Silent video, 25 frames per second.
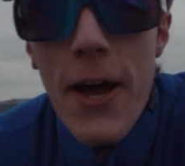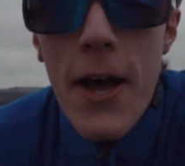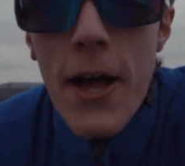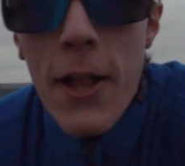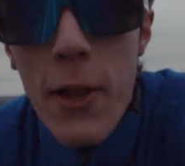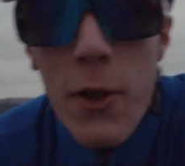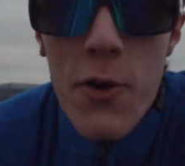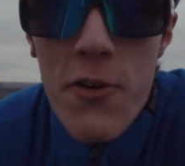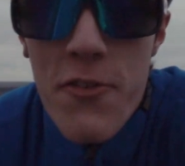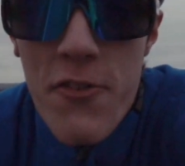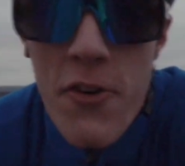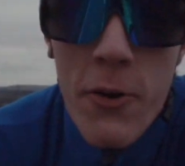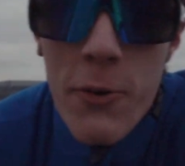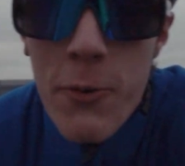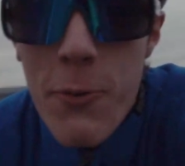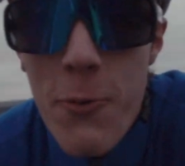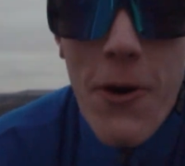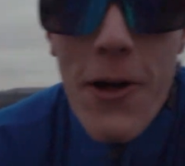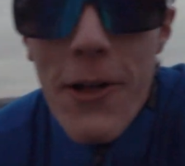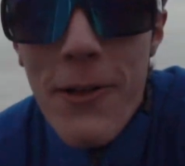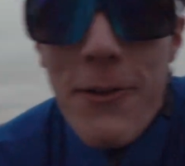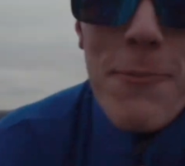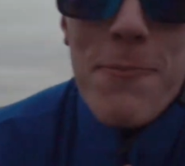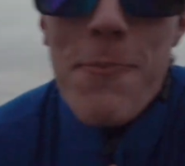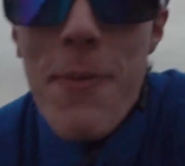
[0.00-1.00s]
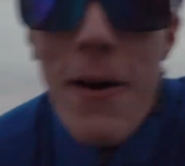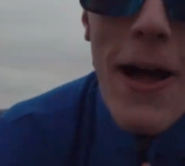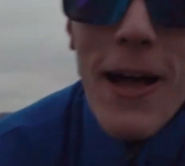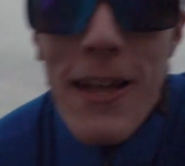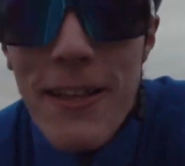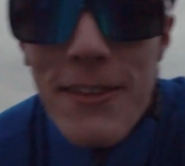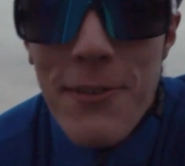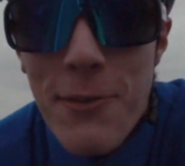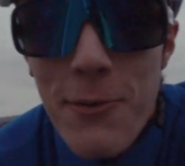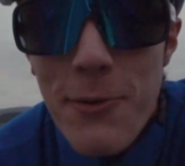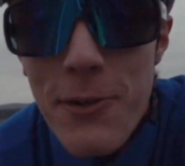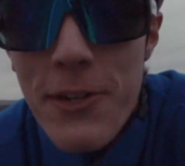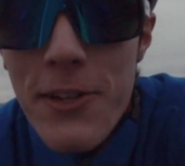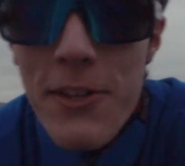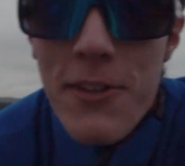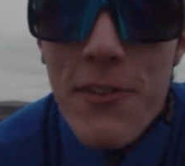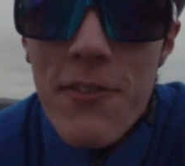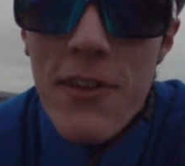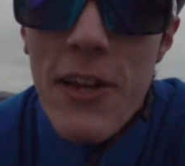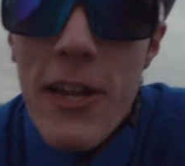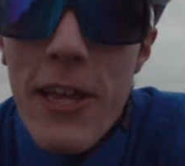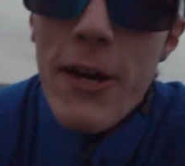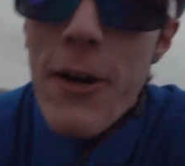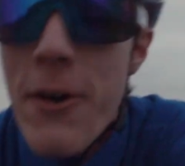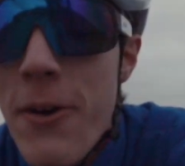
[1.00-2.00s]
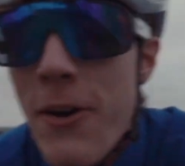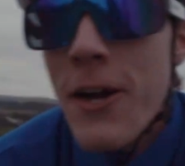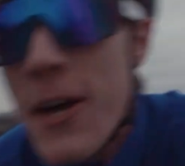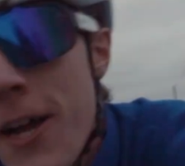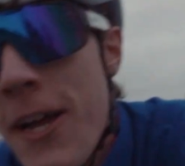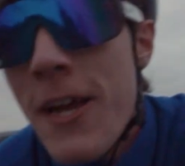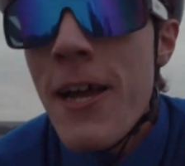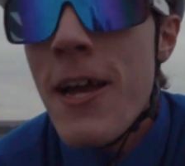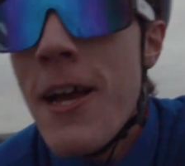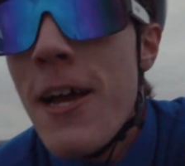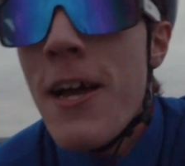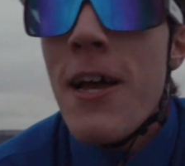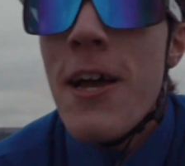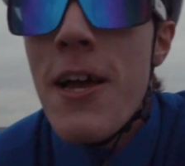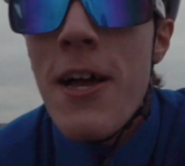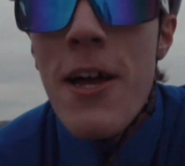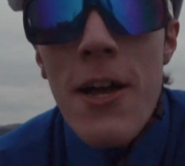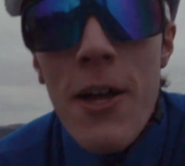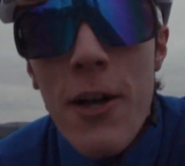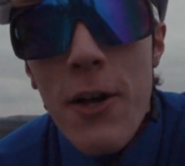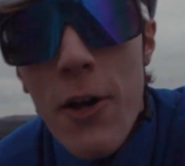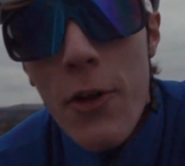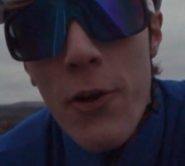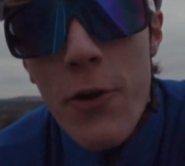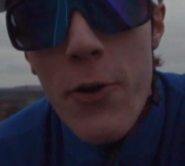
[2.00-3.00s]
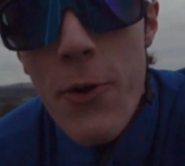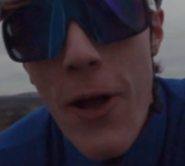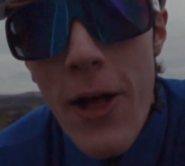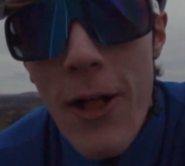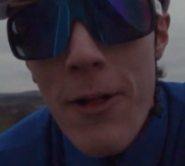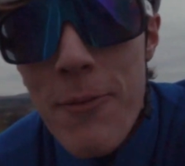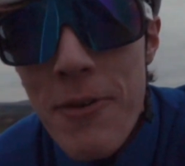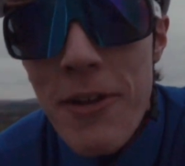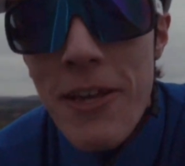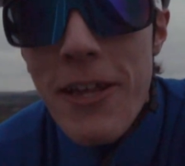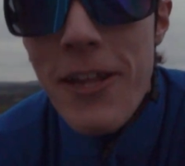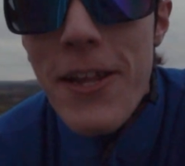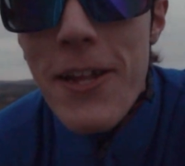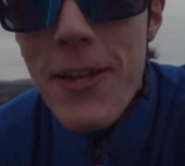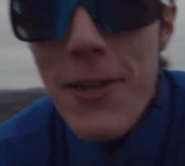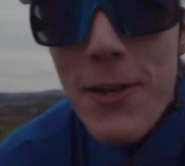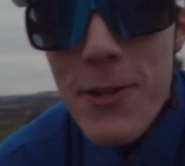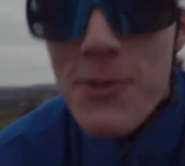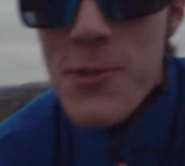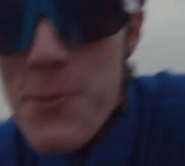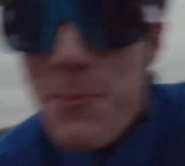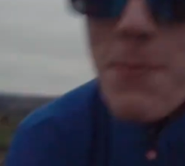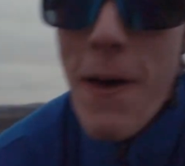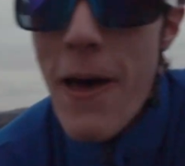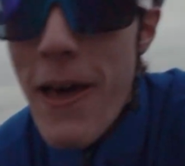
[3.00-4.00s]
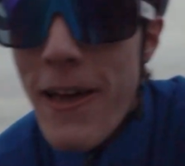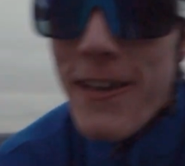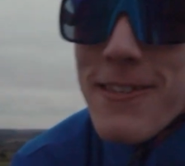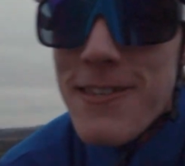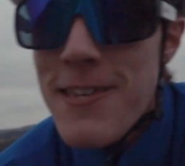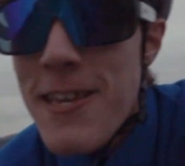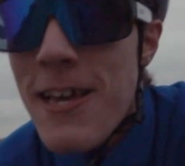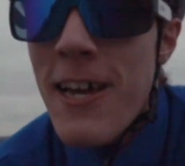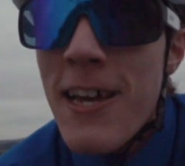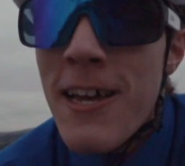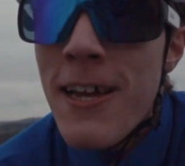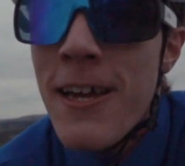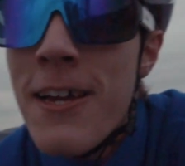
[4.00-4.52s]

Hello everyone, welcome back to another video. Got a new helmet, new specs.